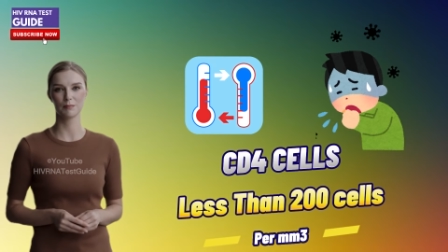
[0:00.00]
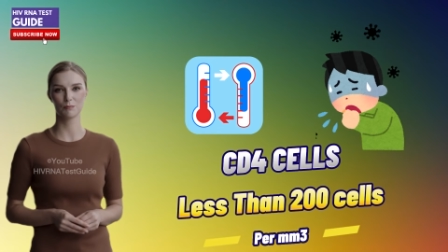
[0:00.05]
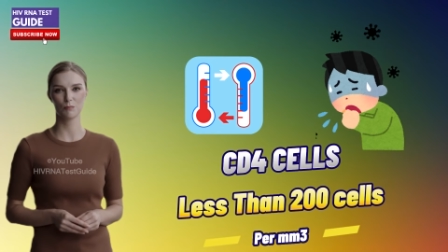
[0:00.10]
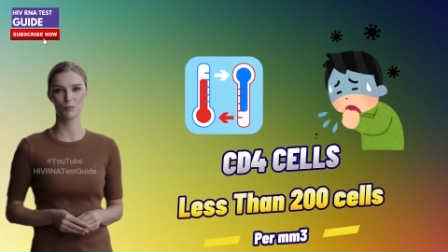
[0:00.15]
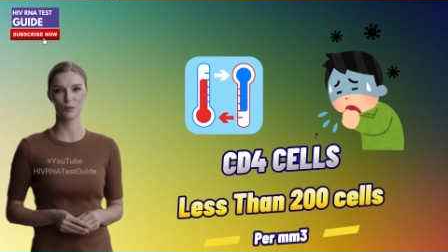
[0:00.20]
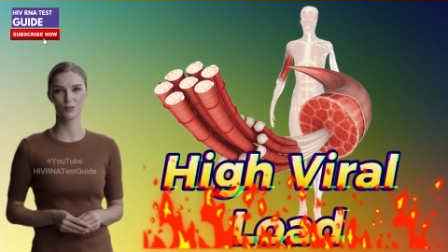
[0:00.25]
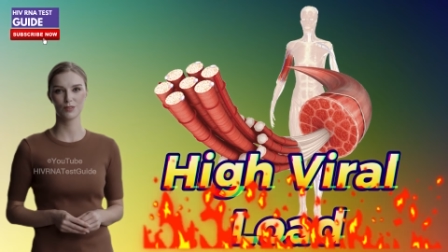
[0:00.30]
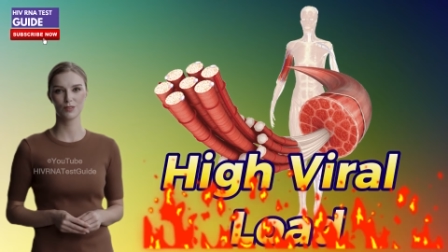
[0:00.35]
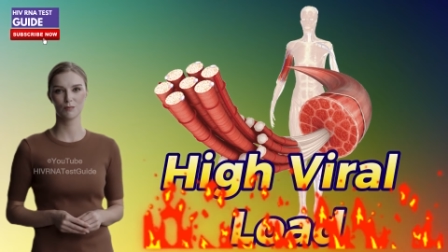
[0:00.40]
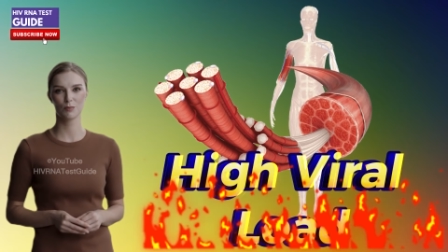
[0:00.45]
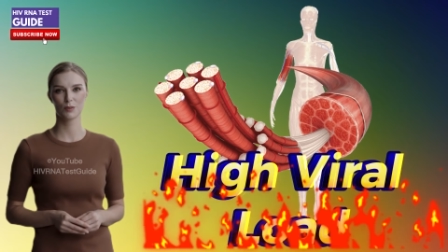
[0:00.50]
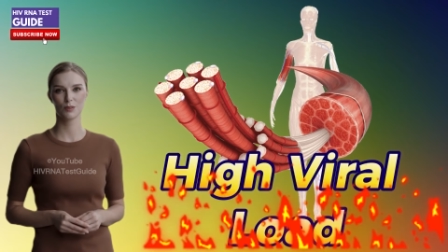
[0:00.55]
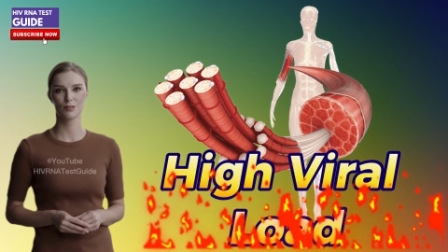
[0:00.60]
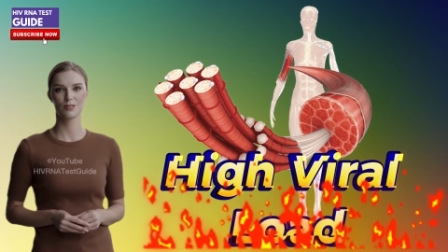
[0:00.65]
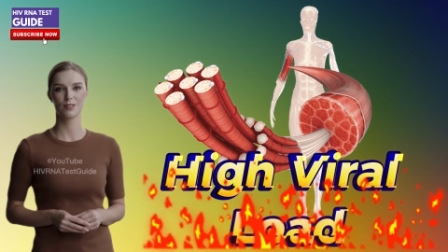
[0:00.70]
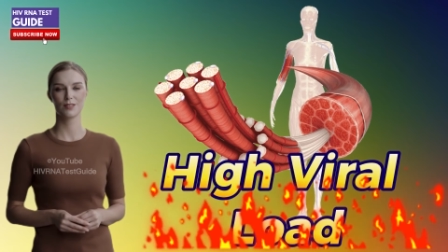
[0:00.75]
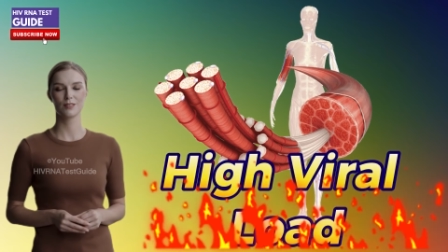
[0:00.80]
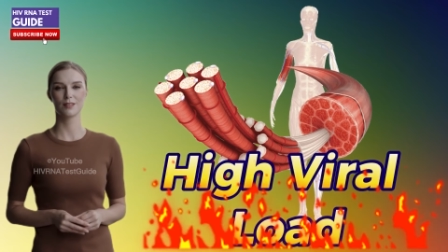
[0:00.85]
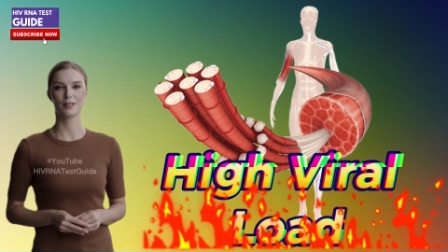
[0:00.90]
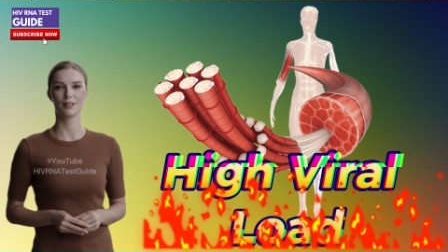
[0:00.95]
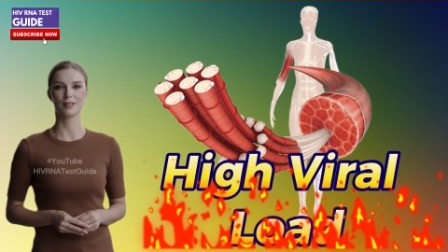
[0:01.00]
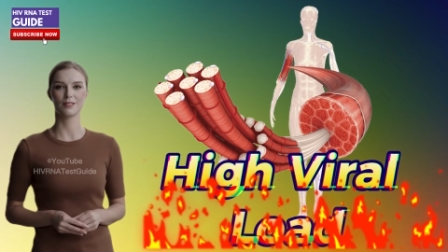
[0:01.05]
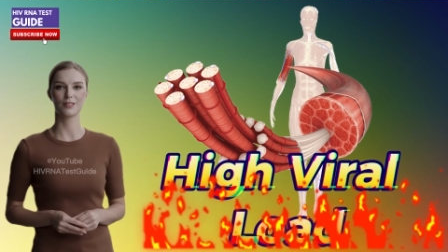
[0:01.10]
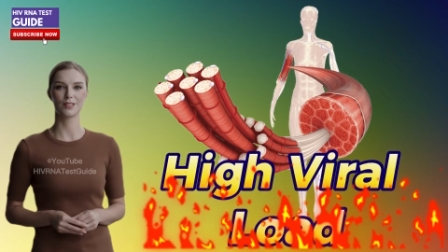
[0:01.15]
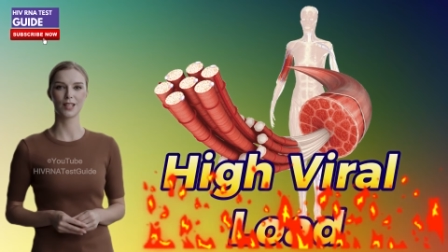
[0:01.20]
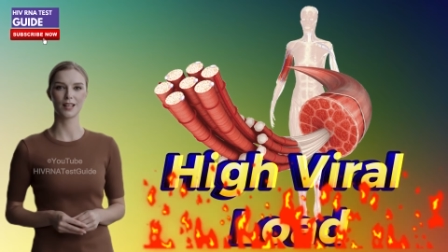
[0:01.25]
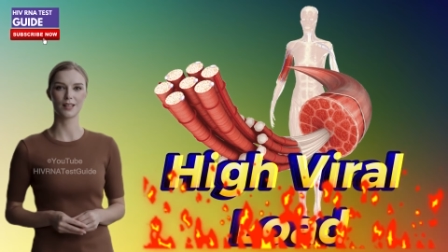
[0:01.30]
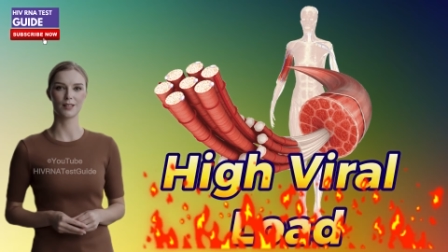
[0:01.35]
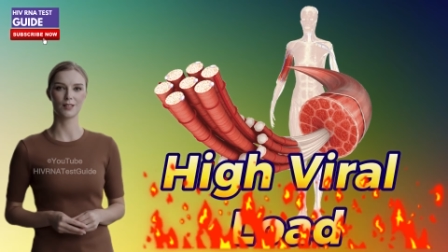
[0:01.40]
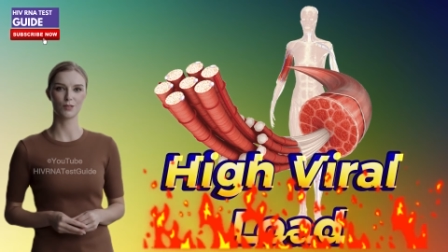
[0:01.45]
Once a person is
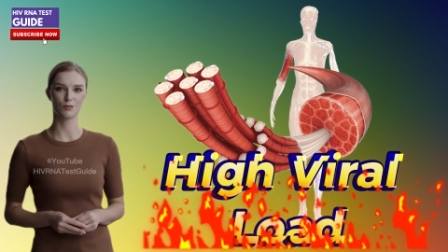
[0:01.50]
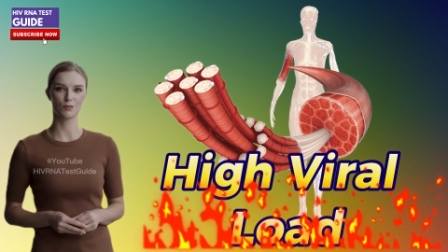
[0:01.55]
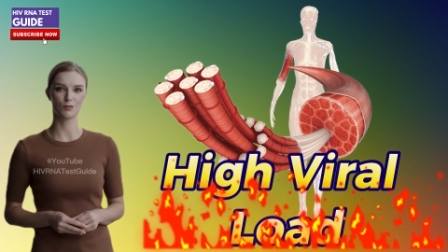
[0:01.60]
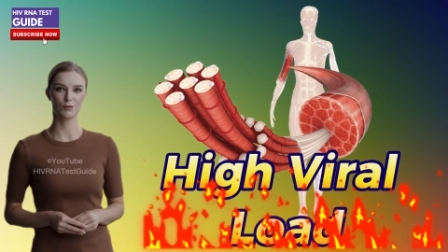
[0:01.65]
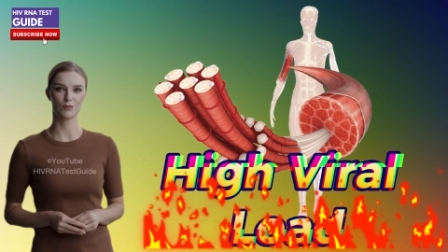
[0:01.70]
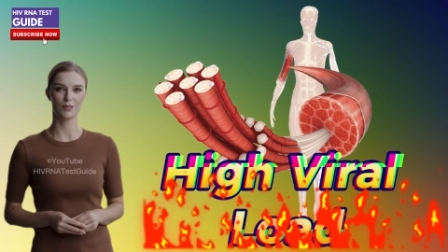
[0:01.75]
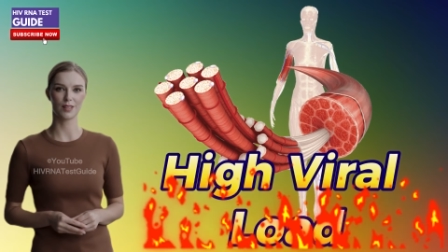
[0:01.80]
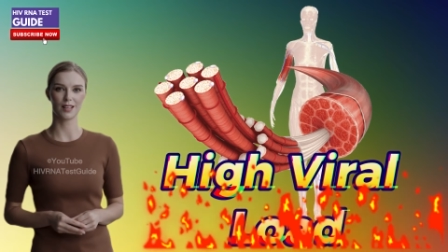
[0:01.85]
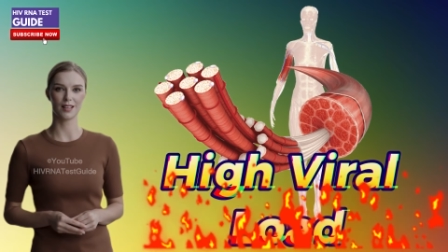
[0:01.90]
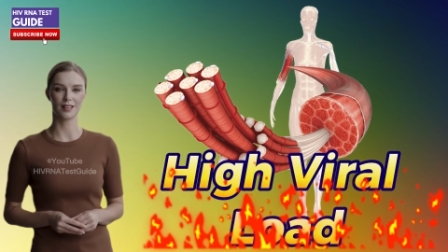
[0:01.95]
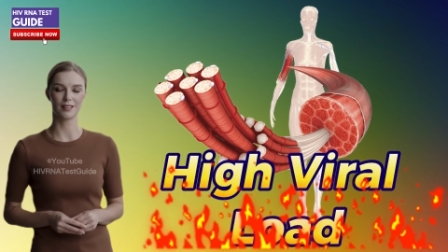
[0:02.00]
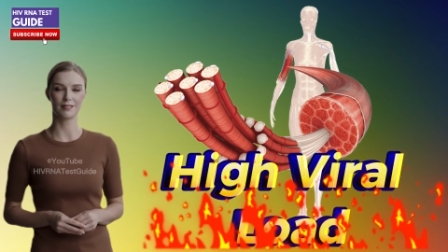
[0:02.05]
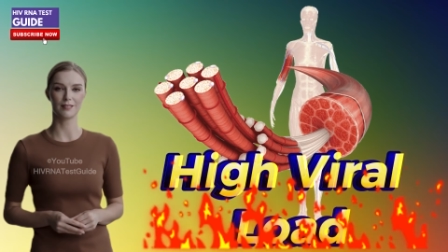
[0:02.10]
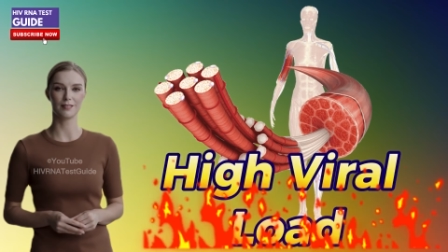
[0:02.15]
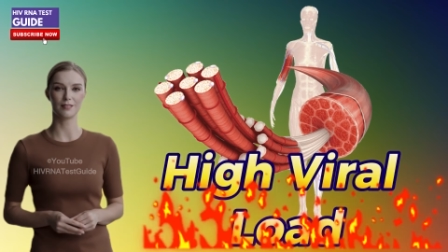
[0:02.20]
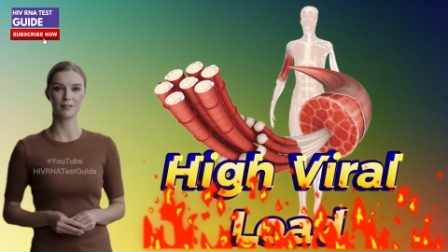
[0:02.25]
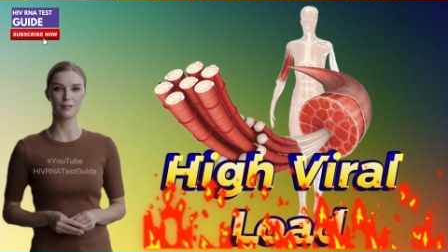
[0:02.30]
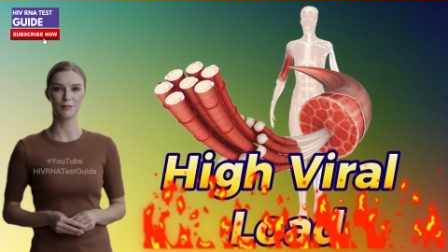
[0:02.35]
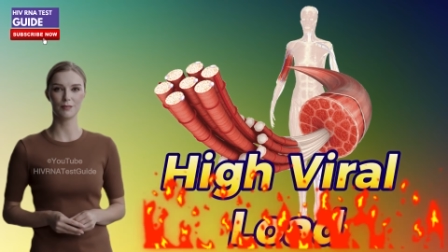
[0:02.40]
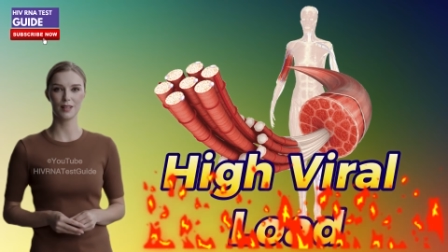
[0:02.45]
diagnosed with AIDS,